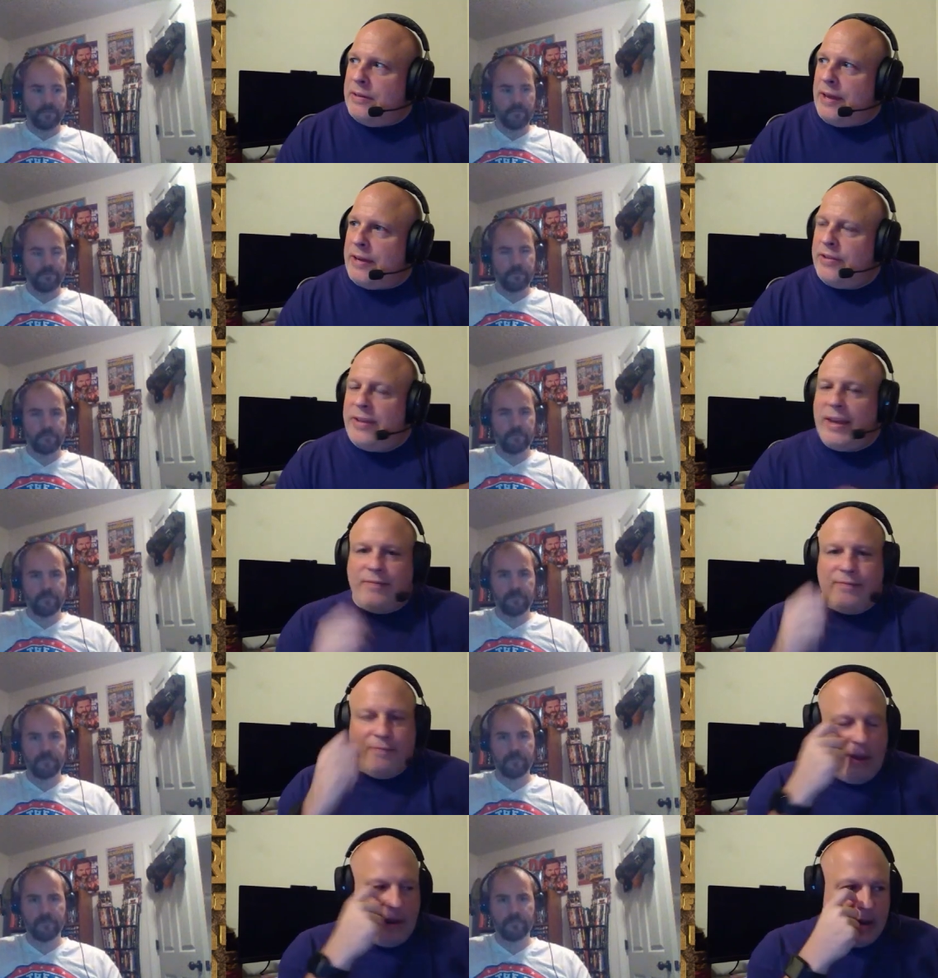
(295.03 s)
Speaker 1: that that
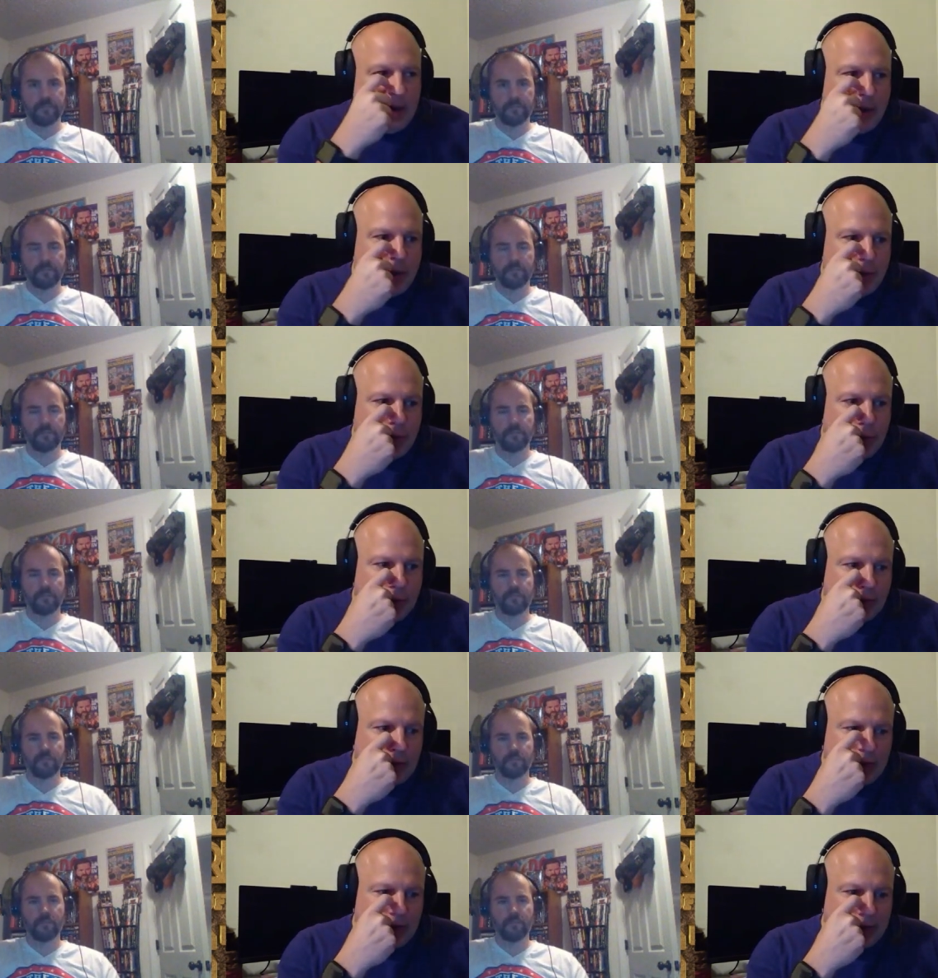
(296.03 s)
fuck Nitro in
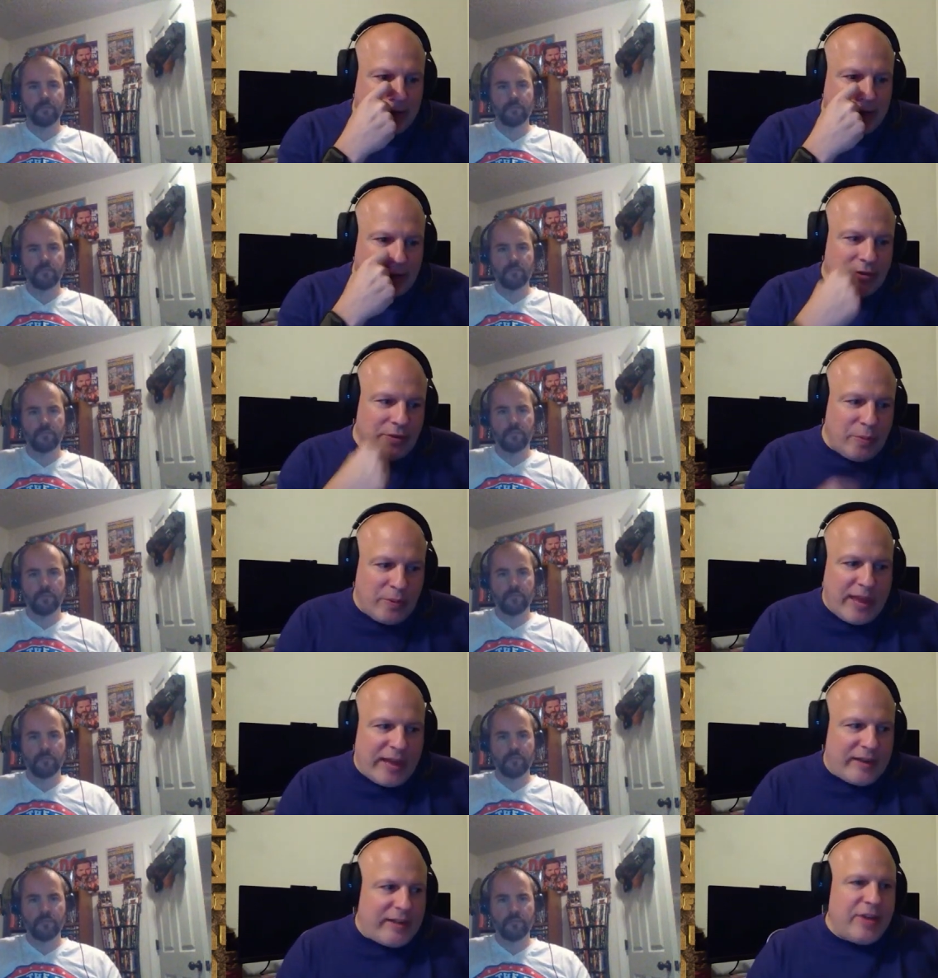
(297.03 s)
Las Vegas where they
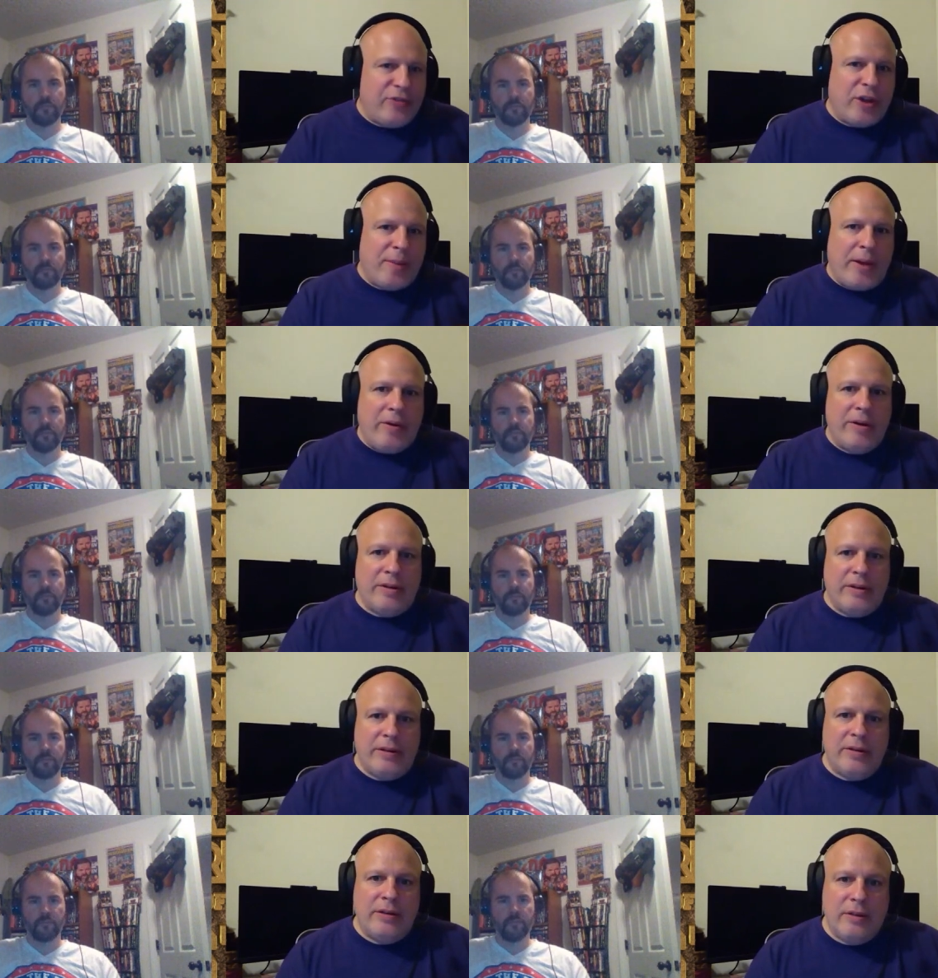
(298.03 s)
had Kiss come out.
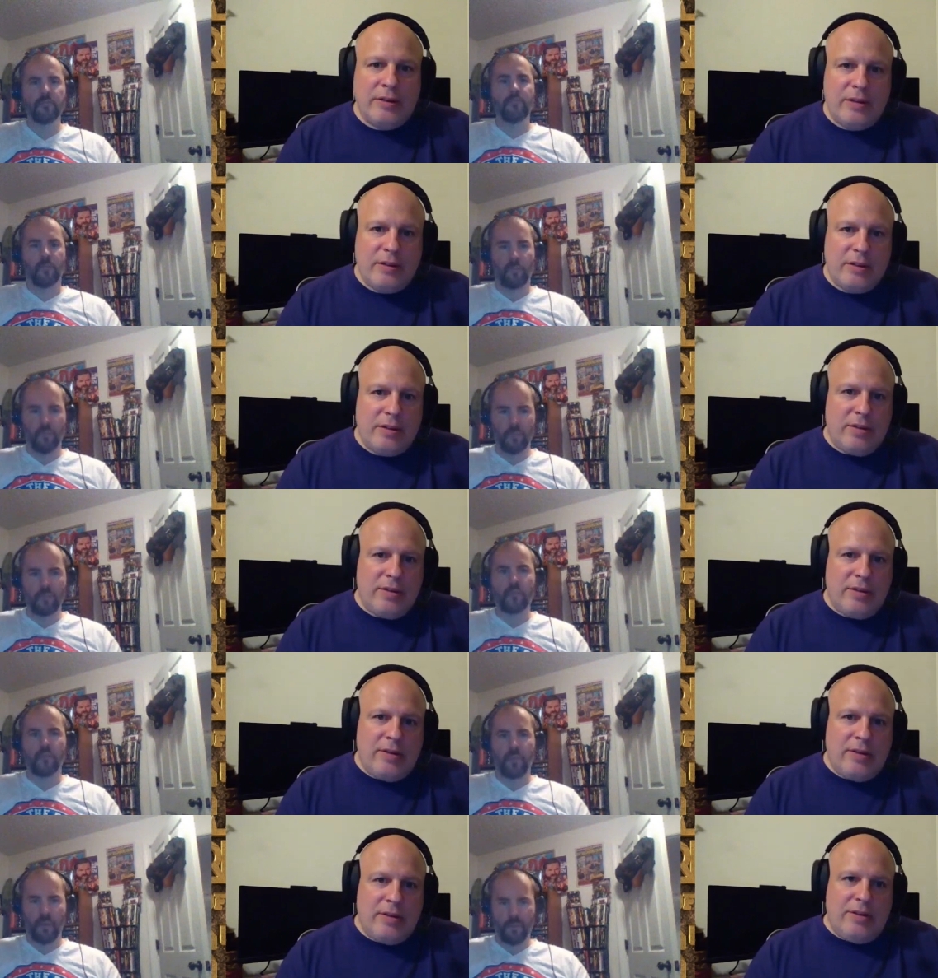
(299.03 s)

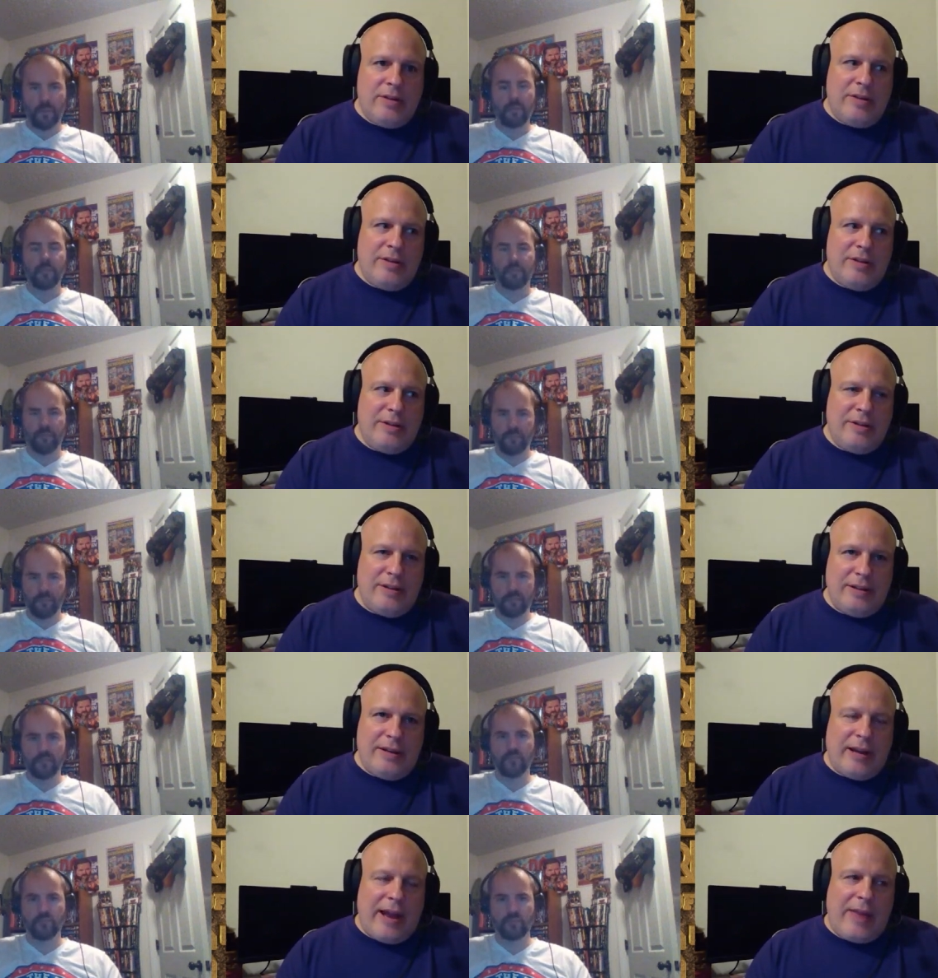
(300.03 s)
Speaker 2: Mm, yep.
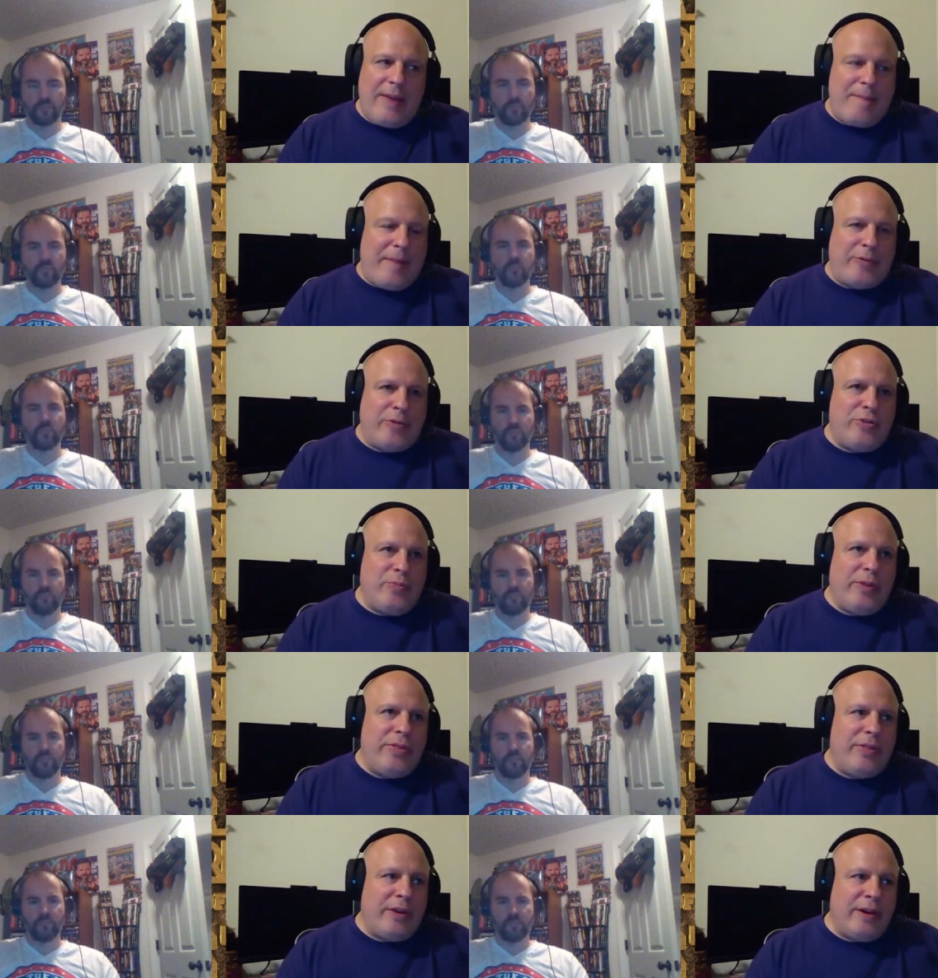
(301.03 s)
Speaker 1: I had that match
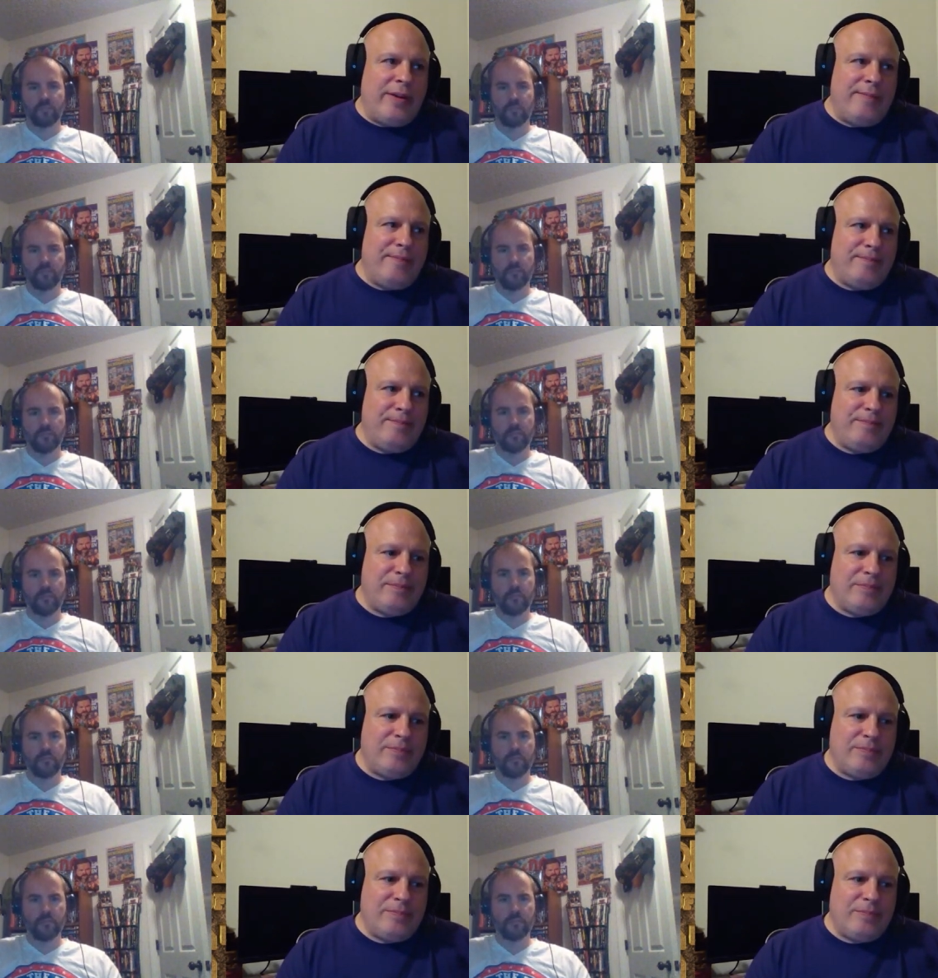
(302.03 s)
with, uh,
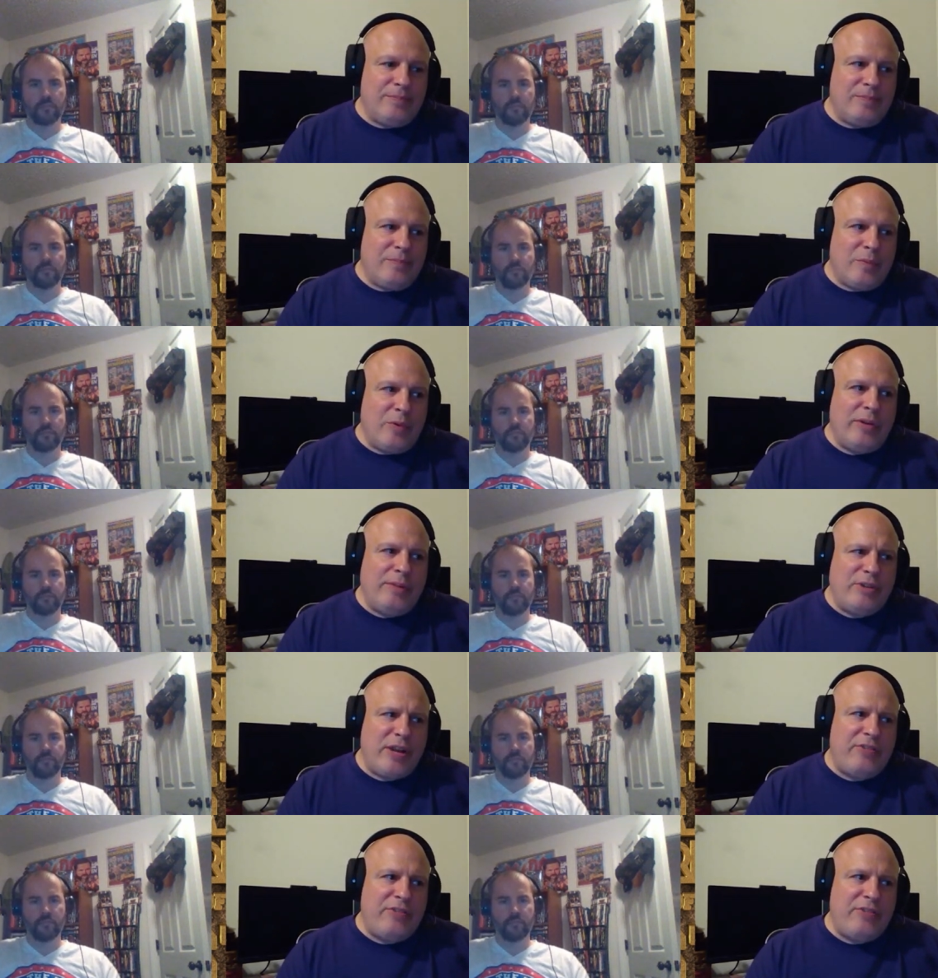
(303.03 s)
what was his name, Chase